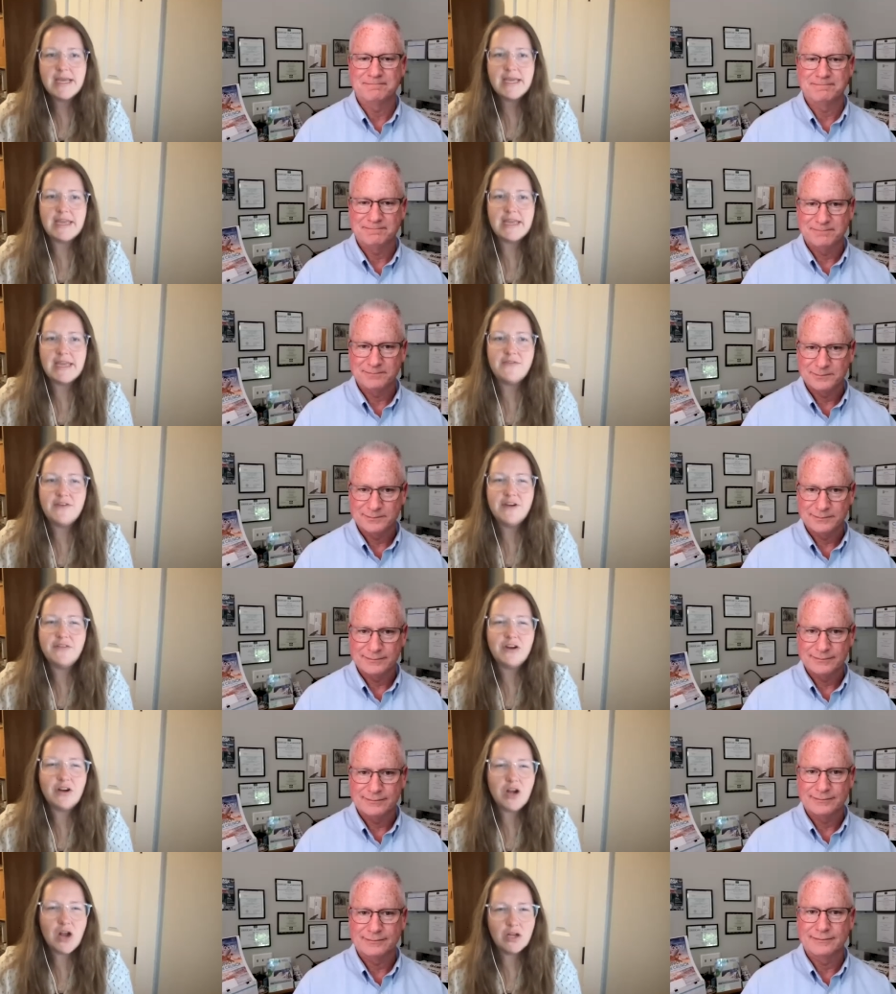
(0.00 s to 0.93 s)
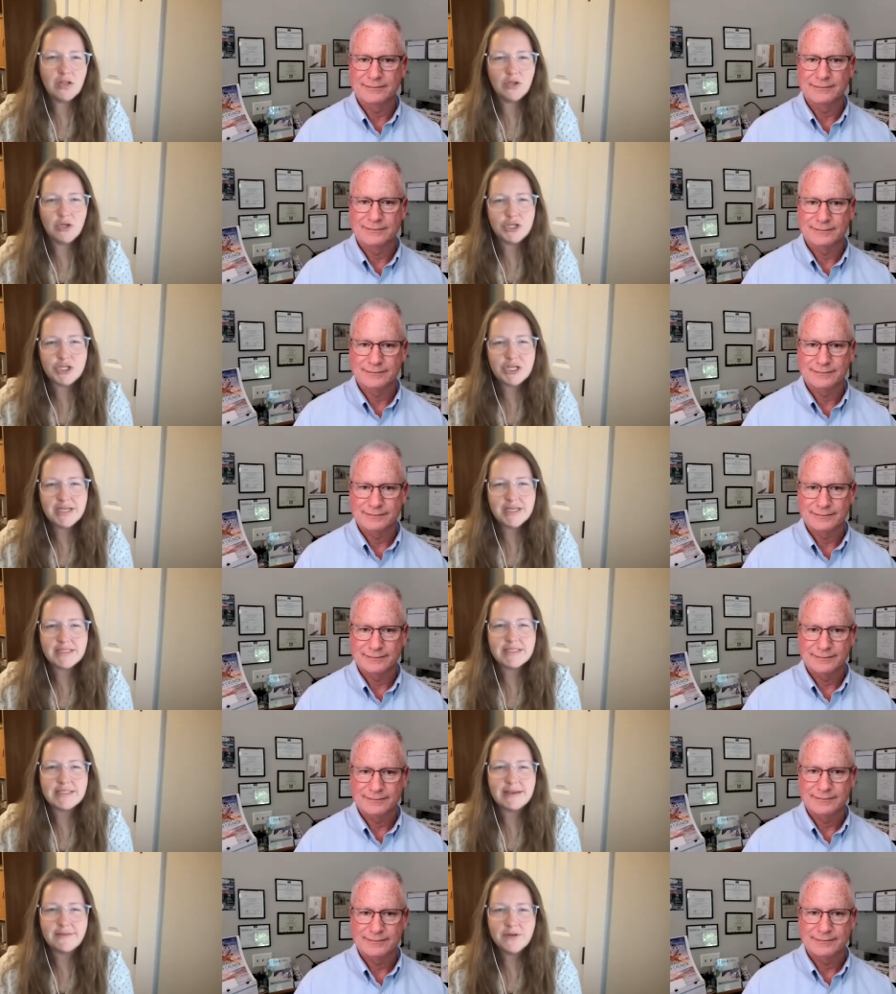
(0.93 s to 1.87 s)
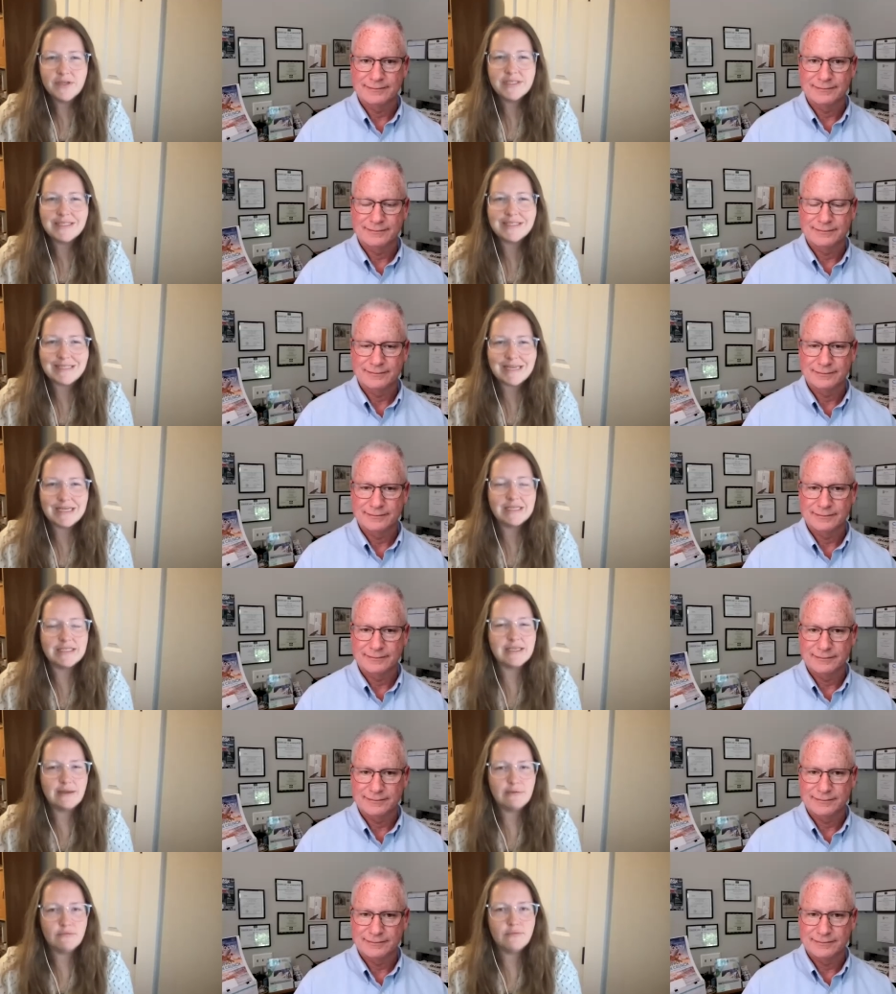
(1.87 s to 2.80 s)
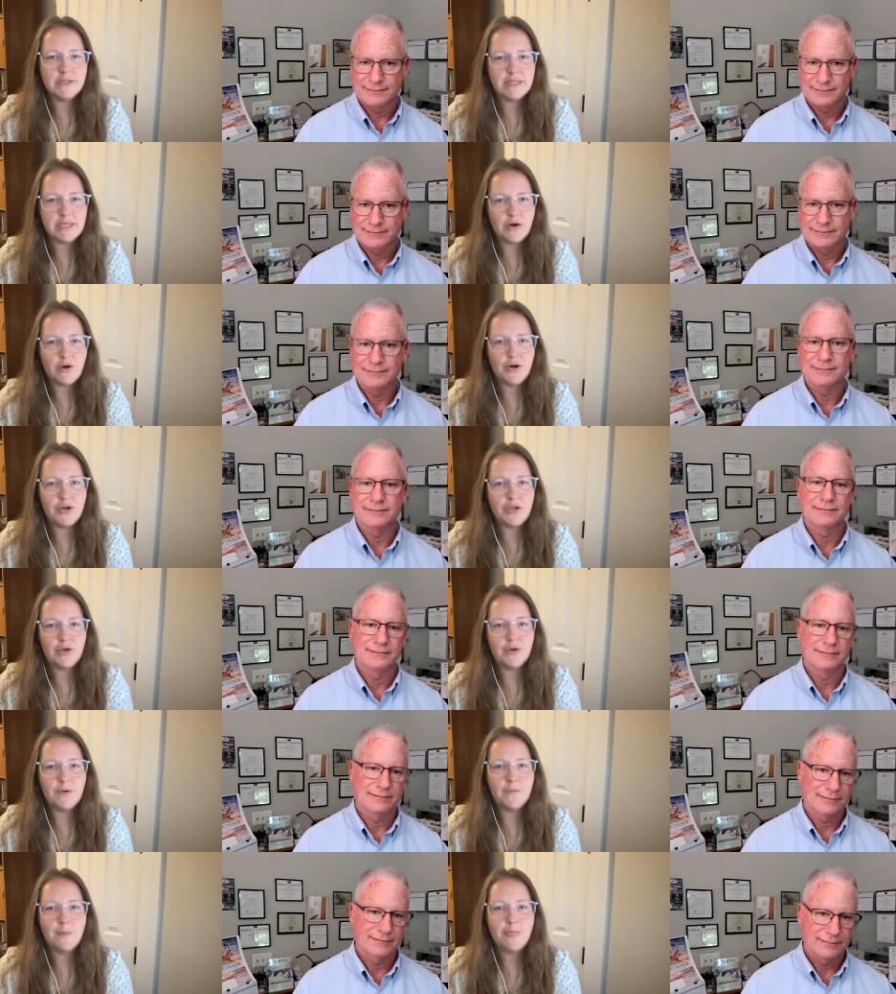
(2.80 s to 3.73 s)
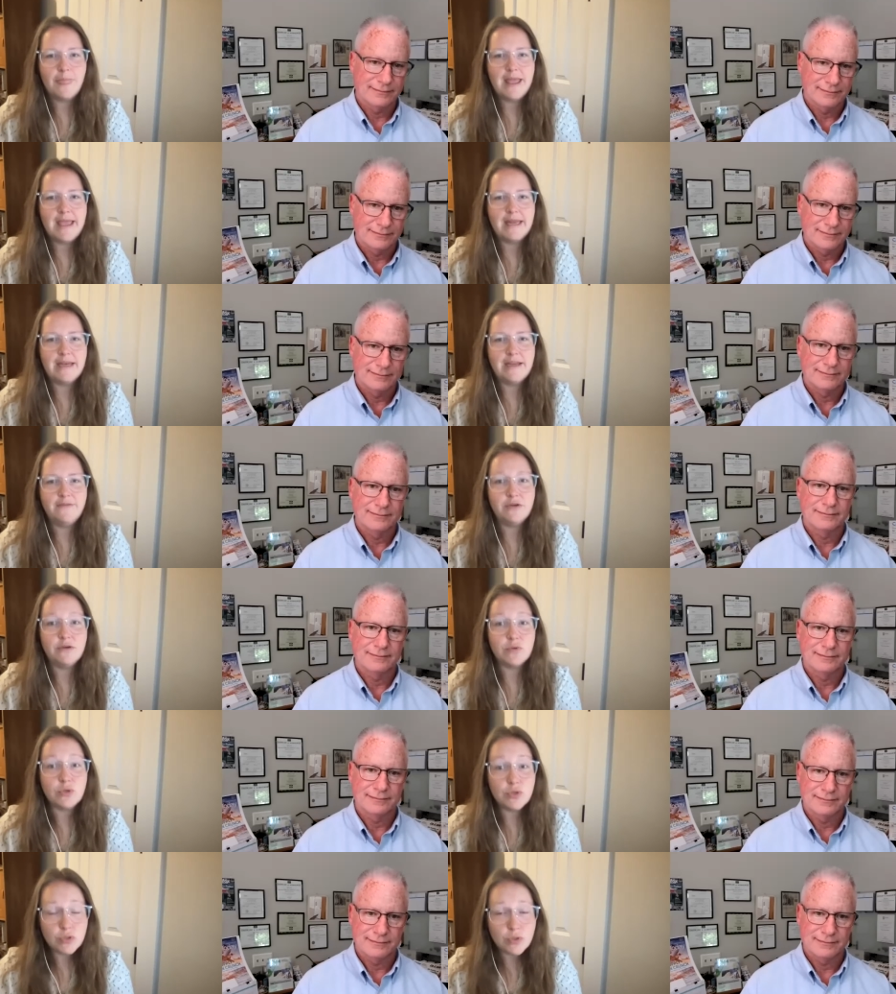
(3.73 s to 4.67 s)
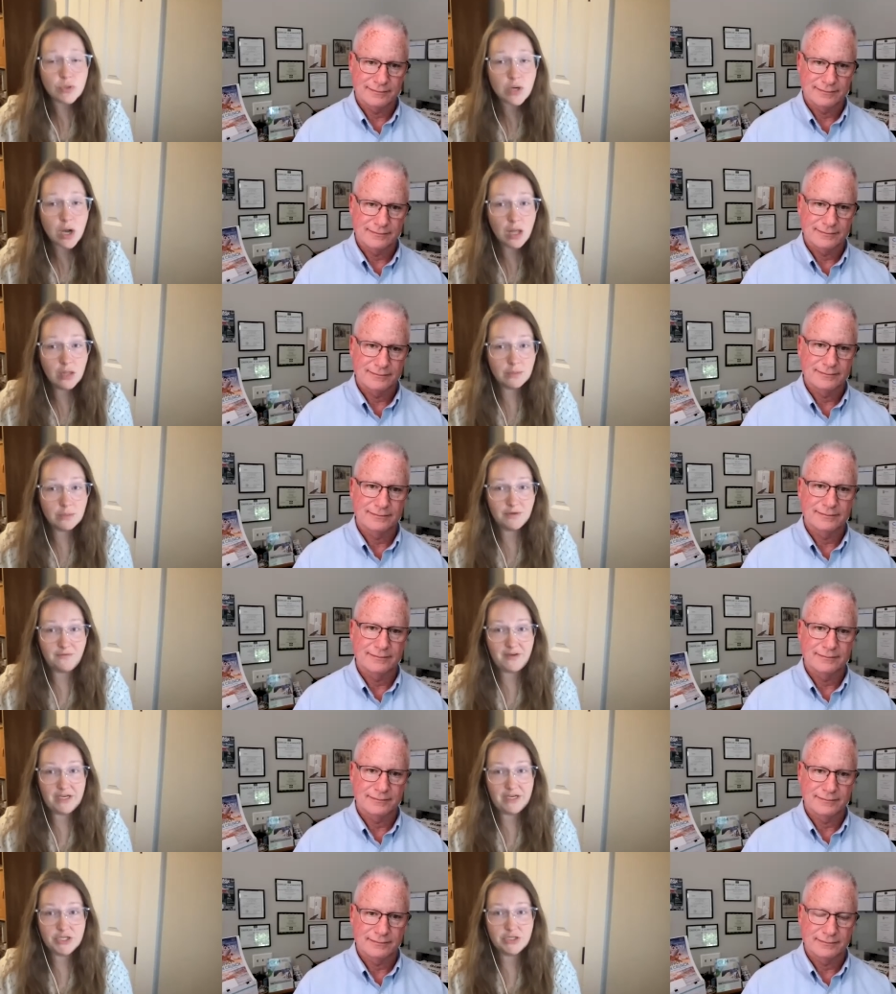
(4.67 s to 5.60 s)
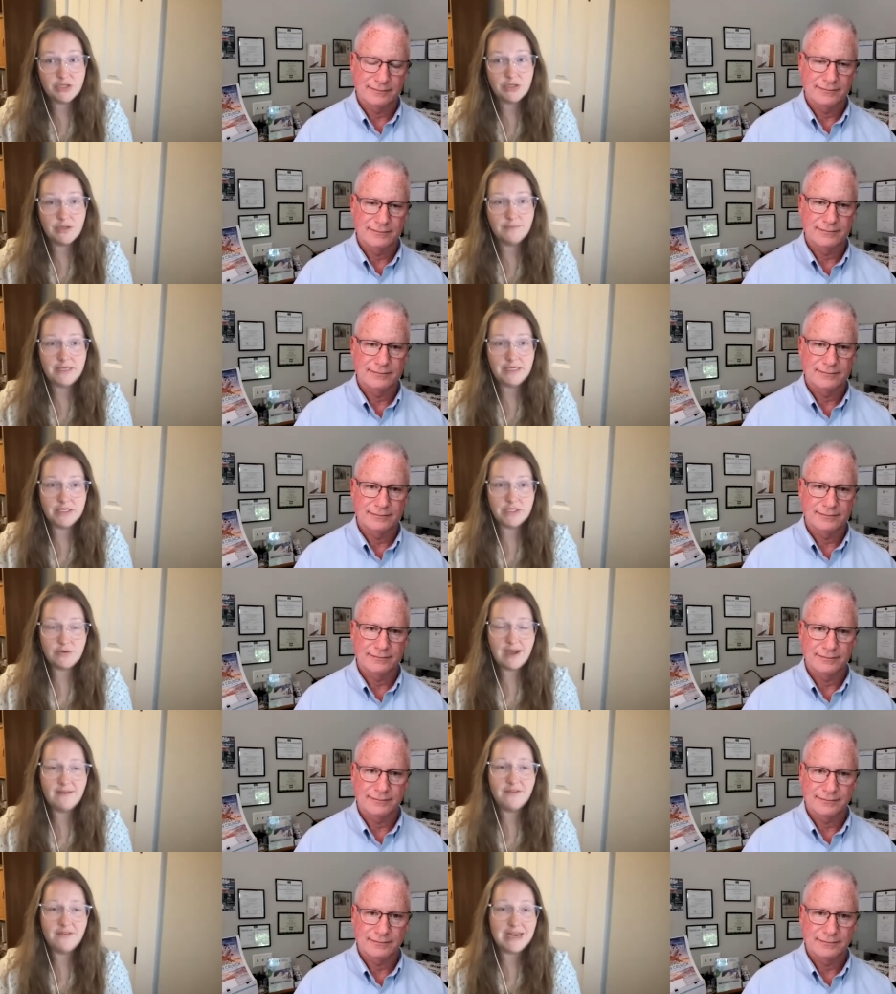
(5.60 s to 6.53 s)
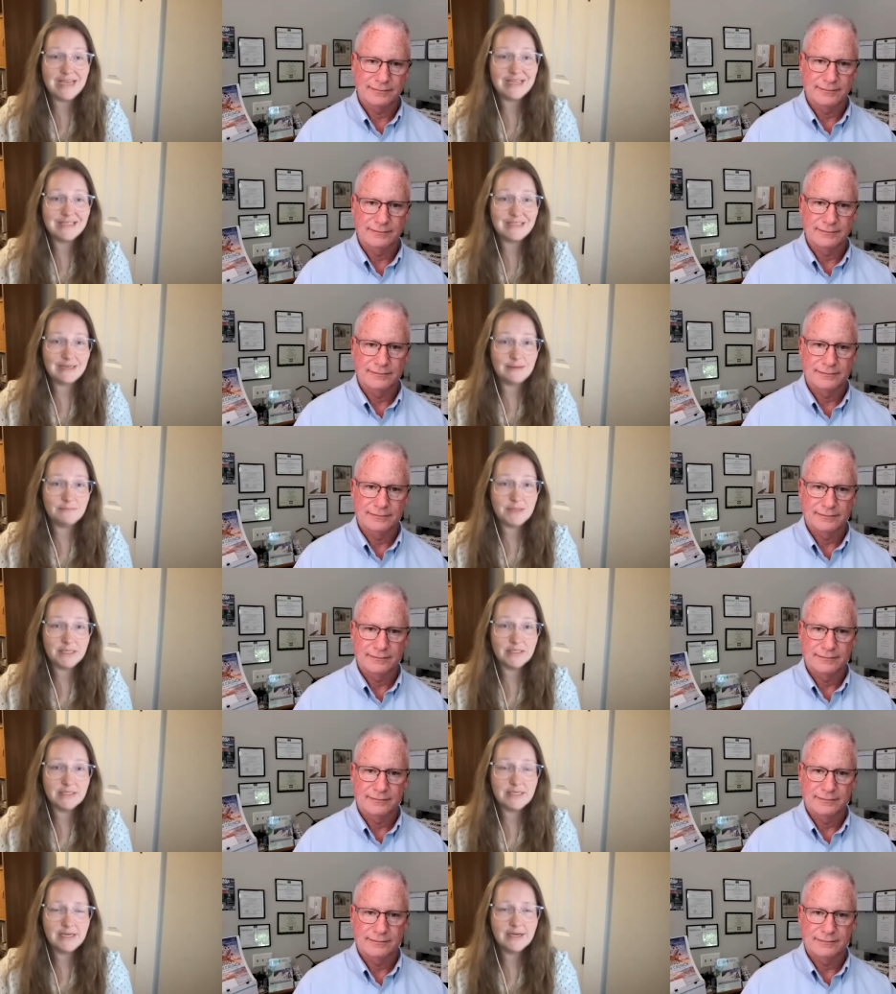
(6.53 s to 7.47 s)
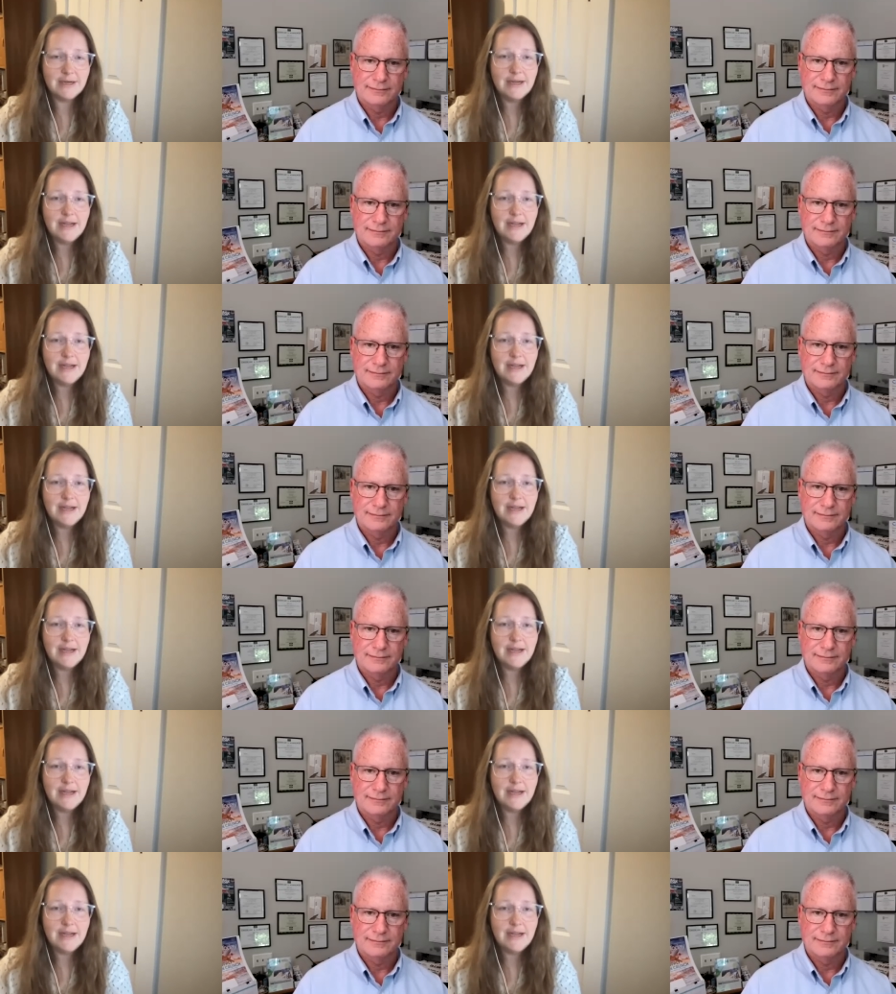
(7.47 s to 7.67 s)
Speaker 1: Even if you're not allergic, several stings can really hurt you. And if you do call a professional because you have a nest in a building,